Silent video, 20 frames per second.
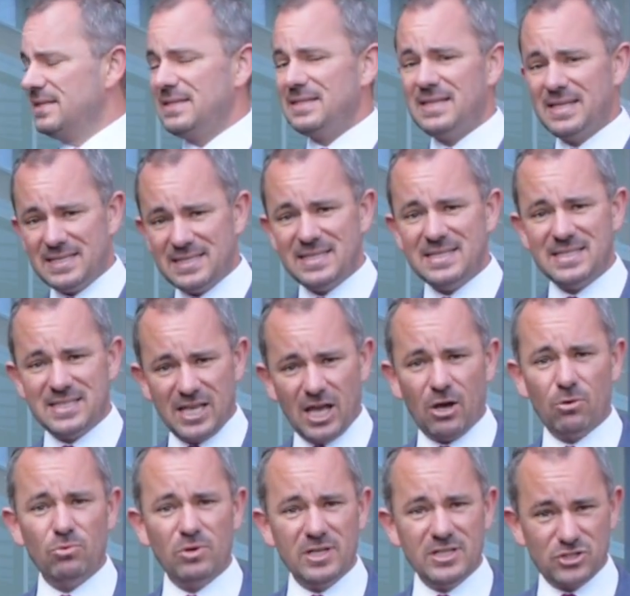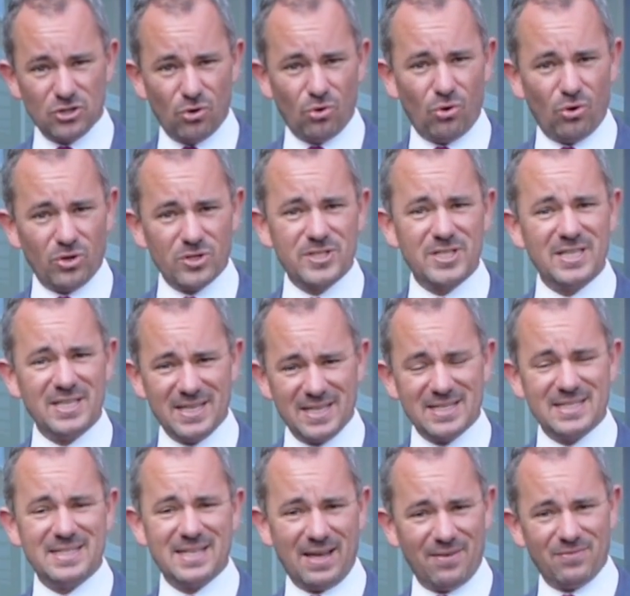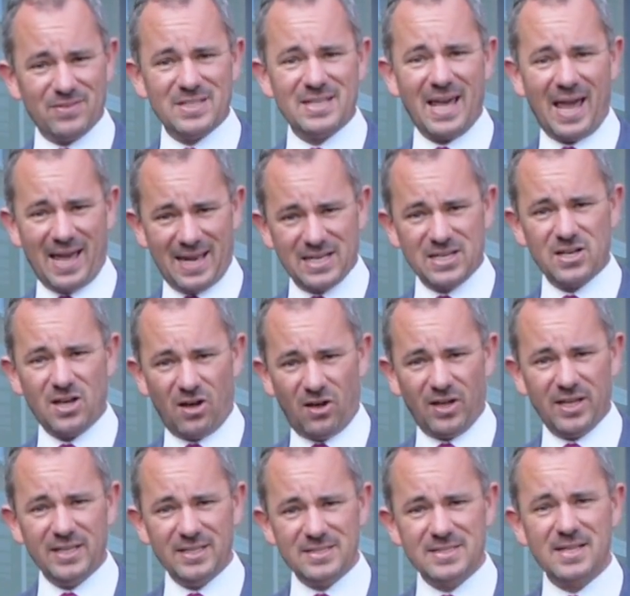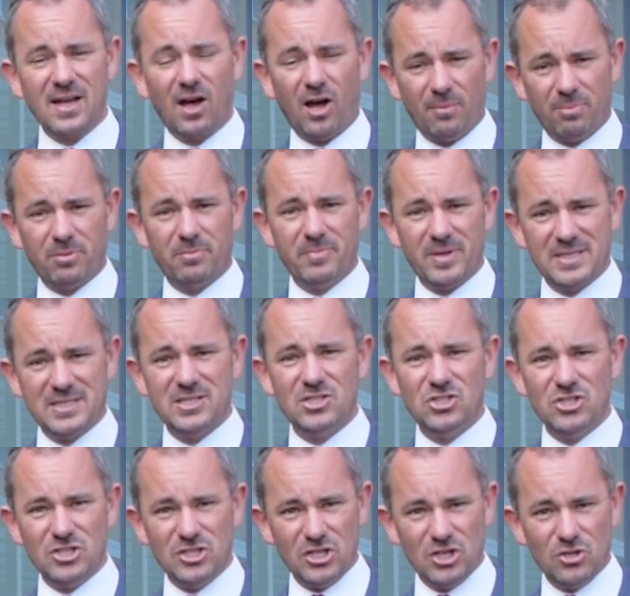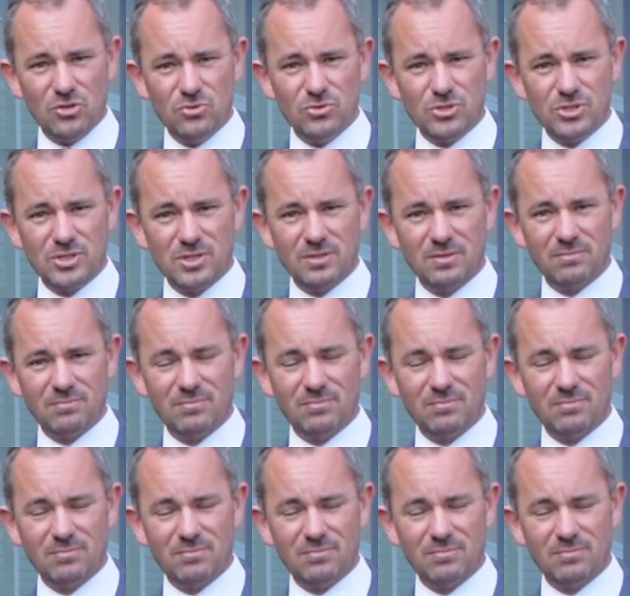This is the only doors that year 7 and 9s are permitted to use,